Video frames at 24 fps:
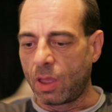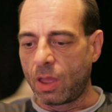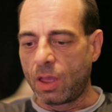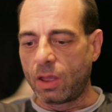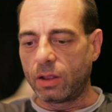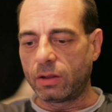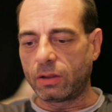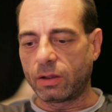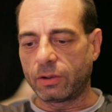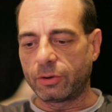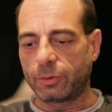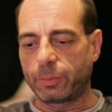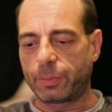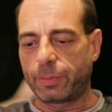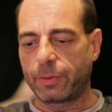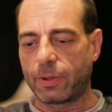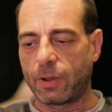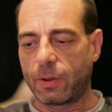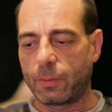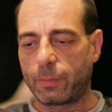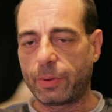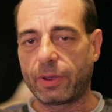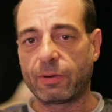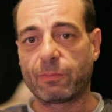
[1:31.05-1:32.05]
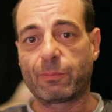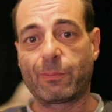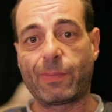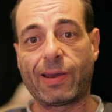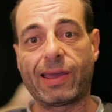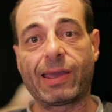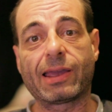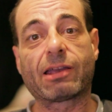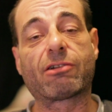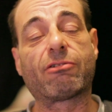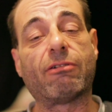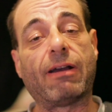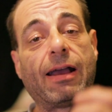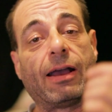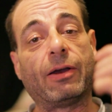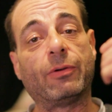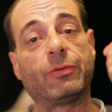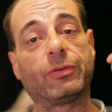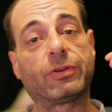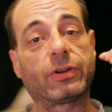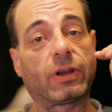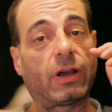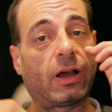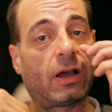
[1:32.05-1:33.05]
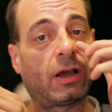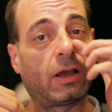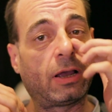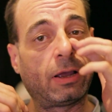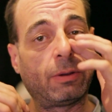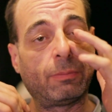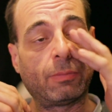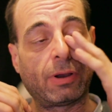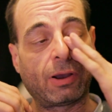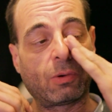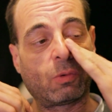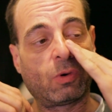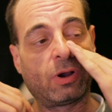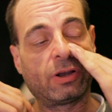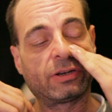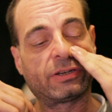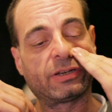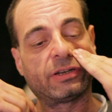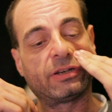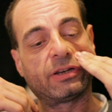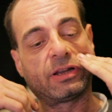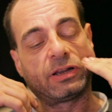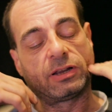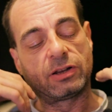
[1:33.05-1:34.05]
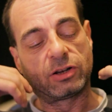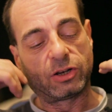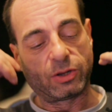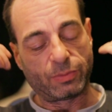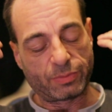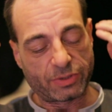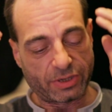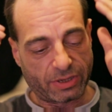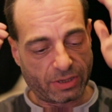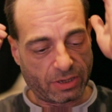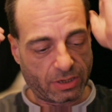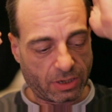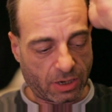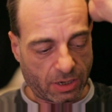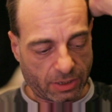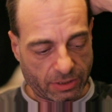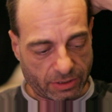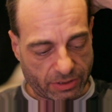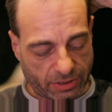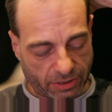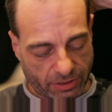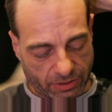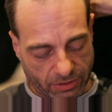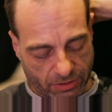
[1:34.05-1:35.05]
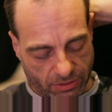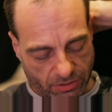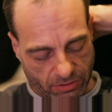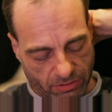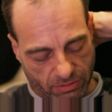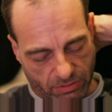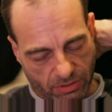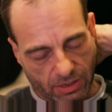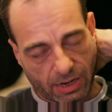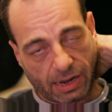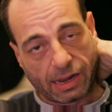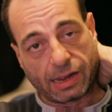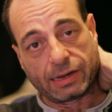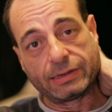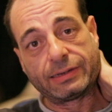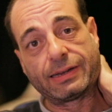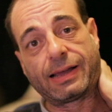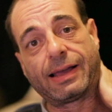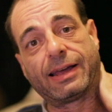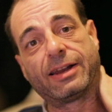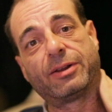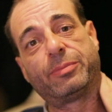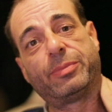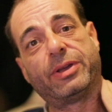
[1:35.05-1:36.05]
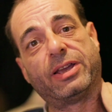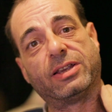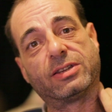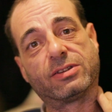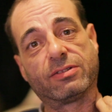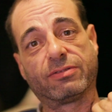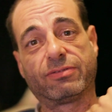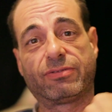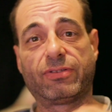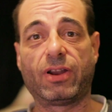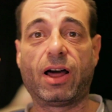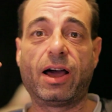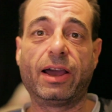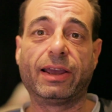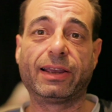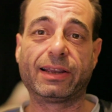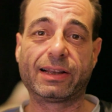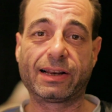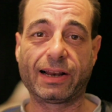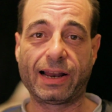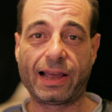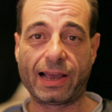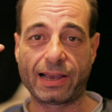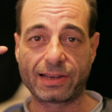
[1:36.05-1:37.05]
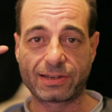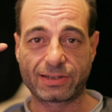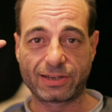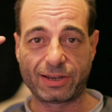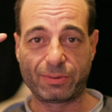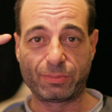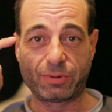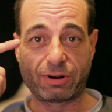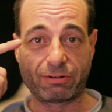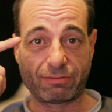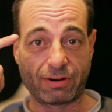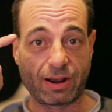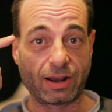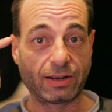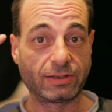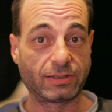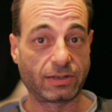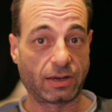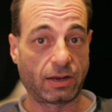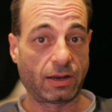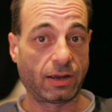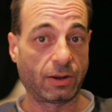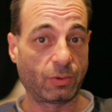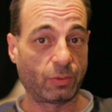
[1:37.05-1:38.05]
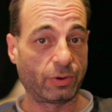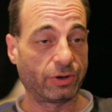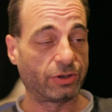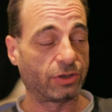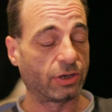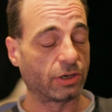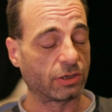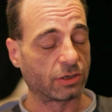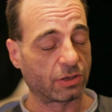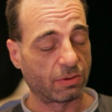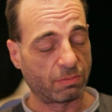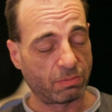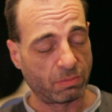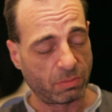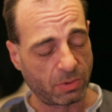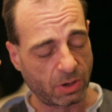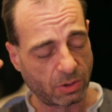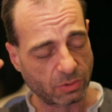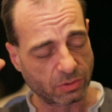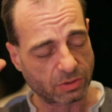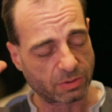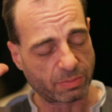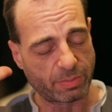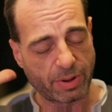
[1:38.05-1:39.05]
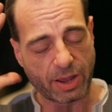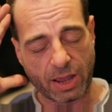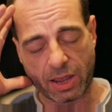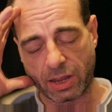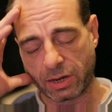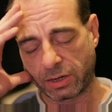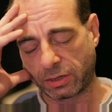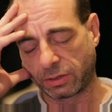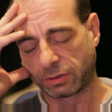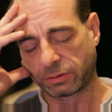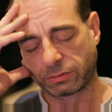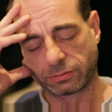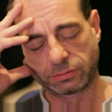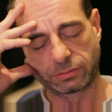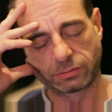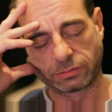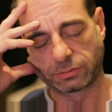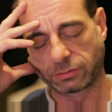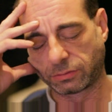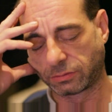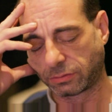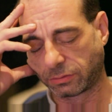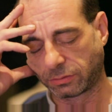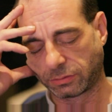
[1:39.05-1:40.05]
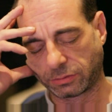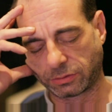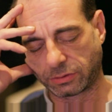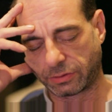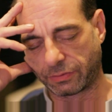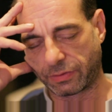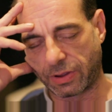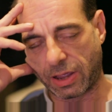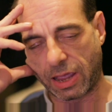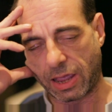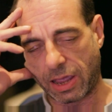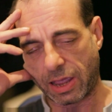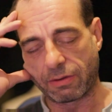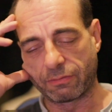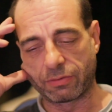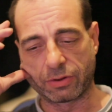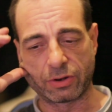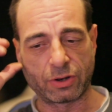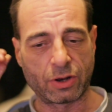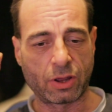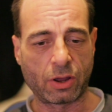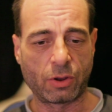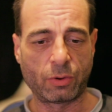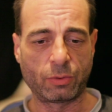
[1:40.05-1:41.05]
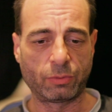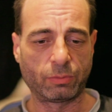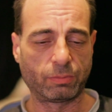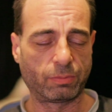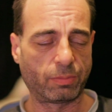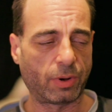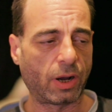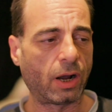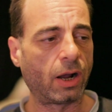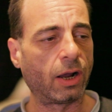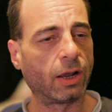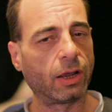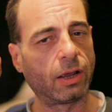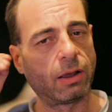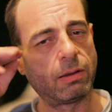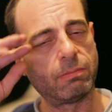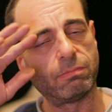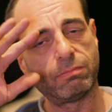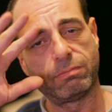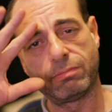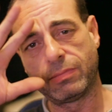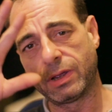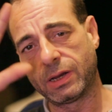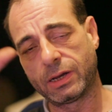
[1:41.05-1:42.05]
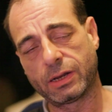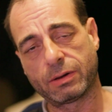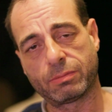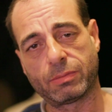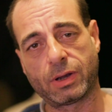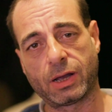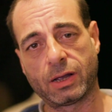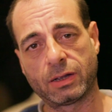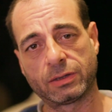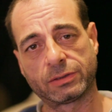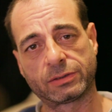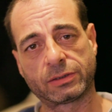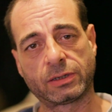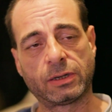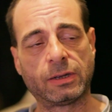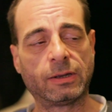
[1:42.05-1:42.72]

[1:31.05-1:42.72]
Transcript: Now, a bit of background, I worked in nightclubs in the 90s, and I had a piece of flying glass in my right eye, which is the most pain I've ever known by a million miles.